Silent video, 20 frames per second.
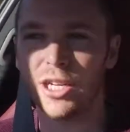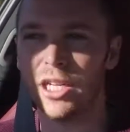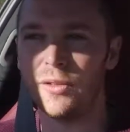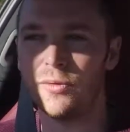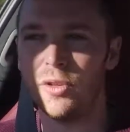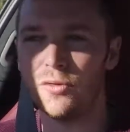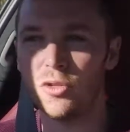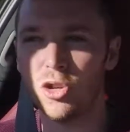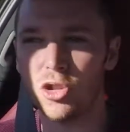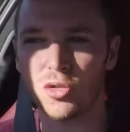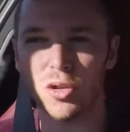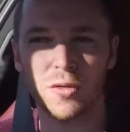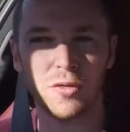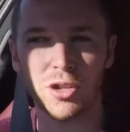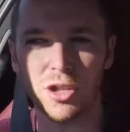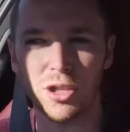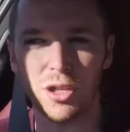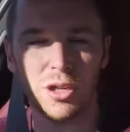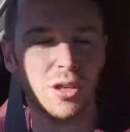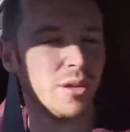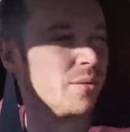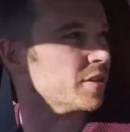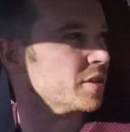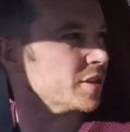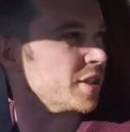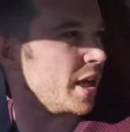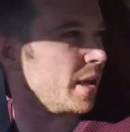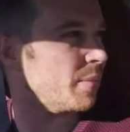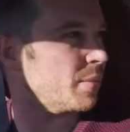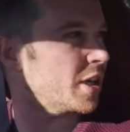If you've not driven a
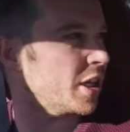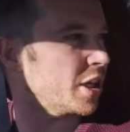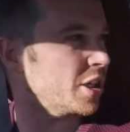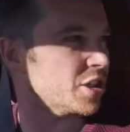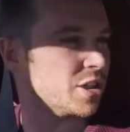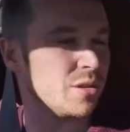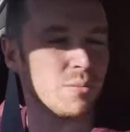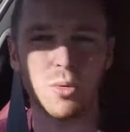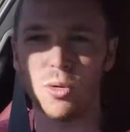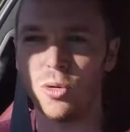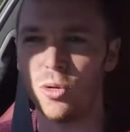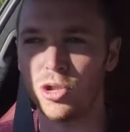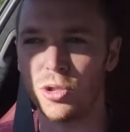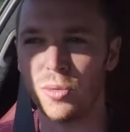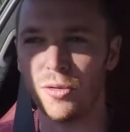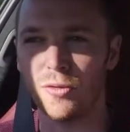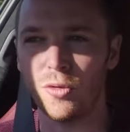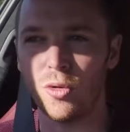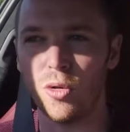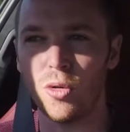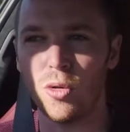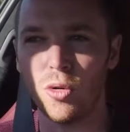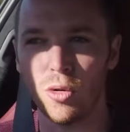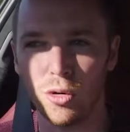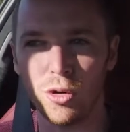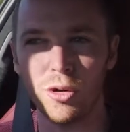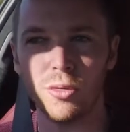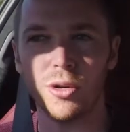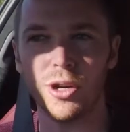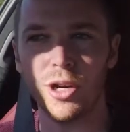mid-engine Porsche before,
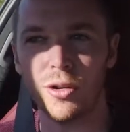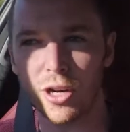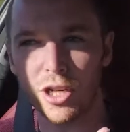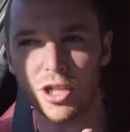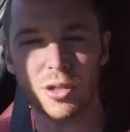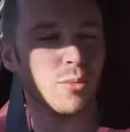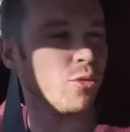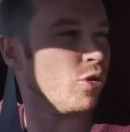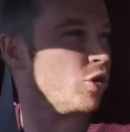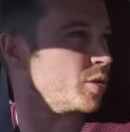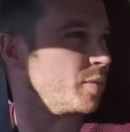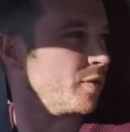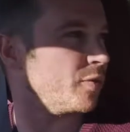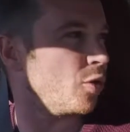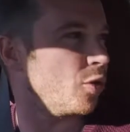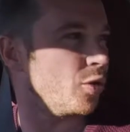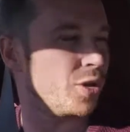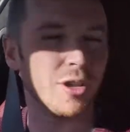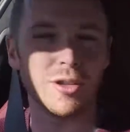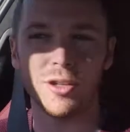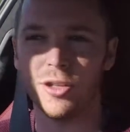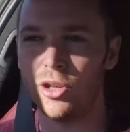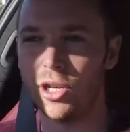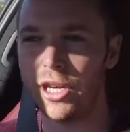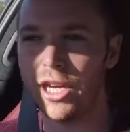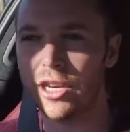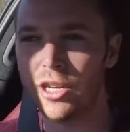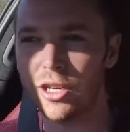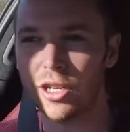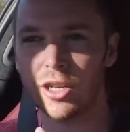or a rear-engine Porsche before, you
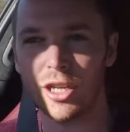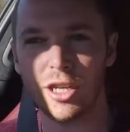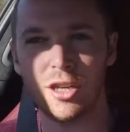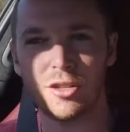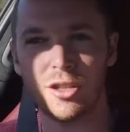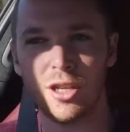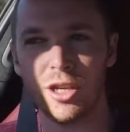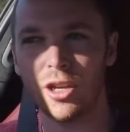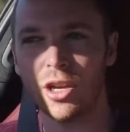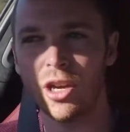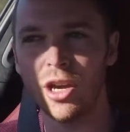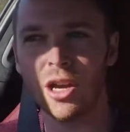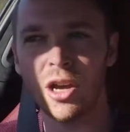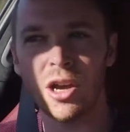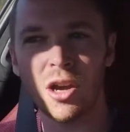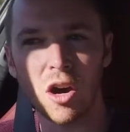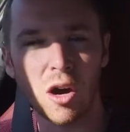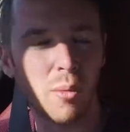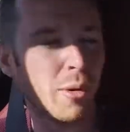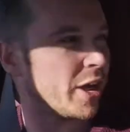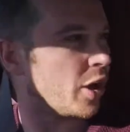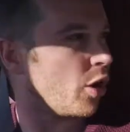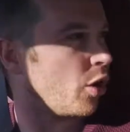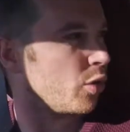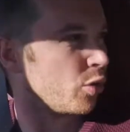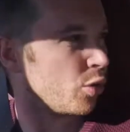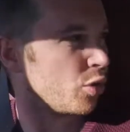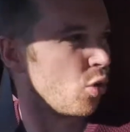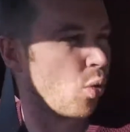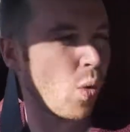get in it and you think, oh my
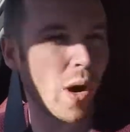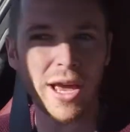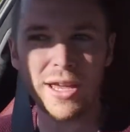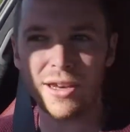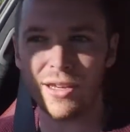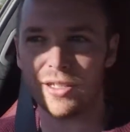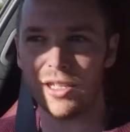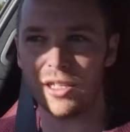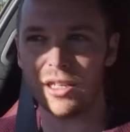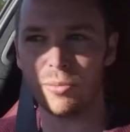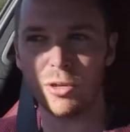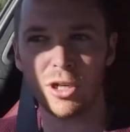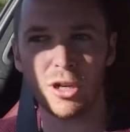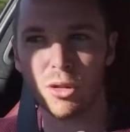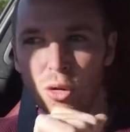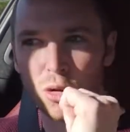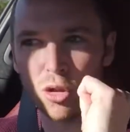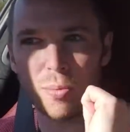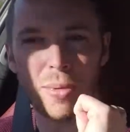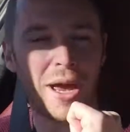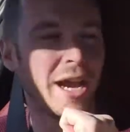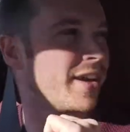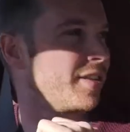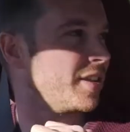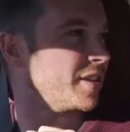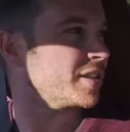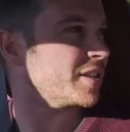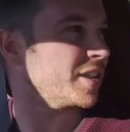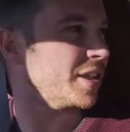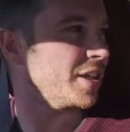God, all the weight is in the middle or the back of
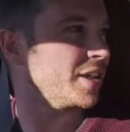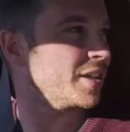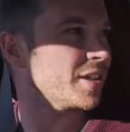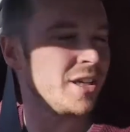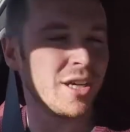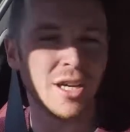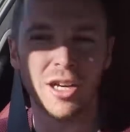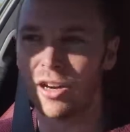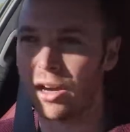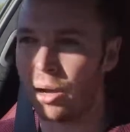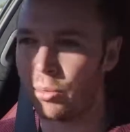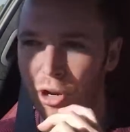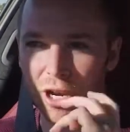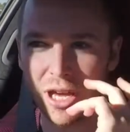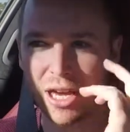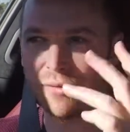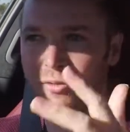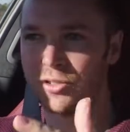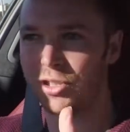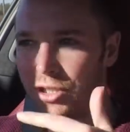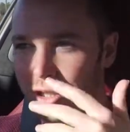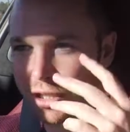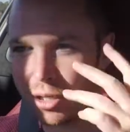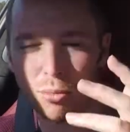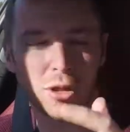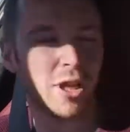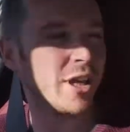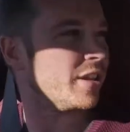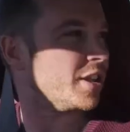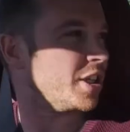this thing. I'm going to have to
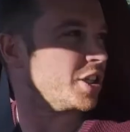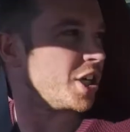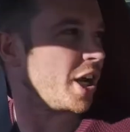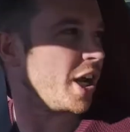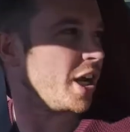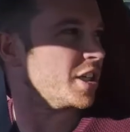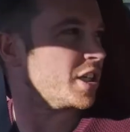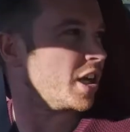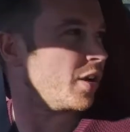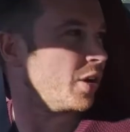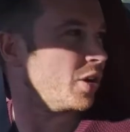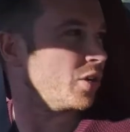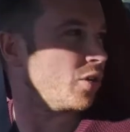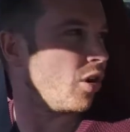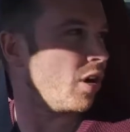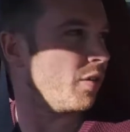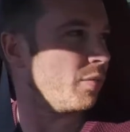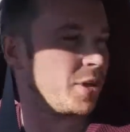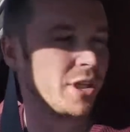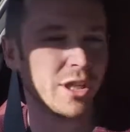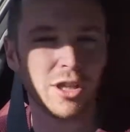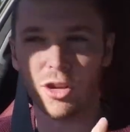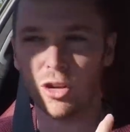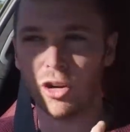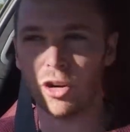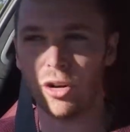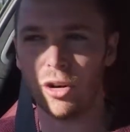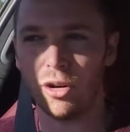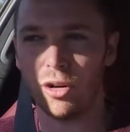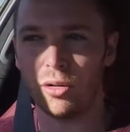completely change how I drive, particularly
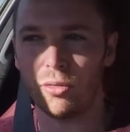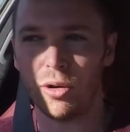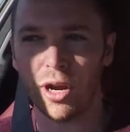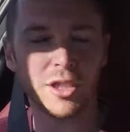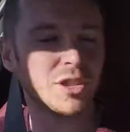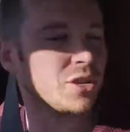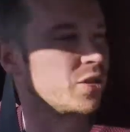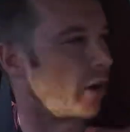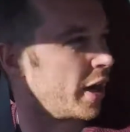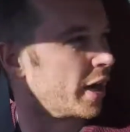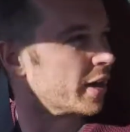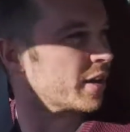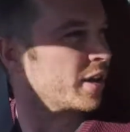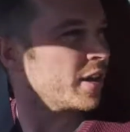on a racetrack.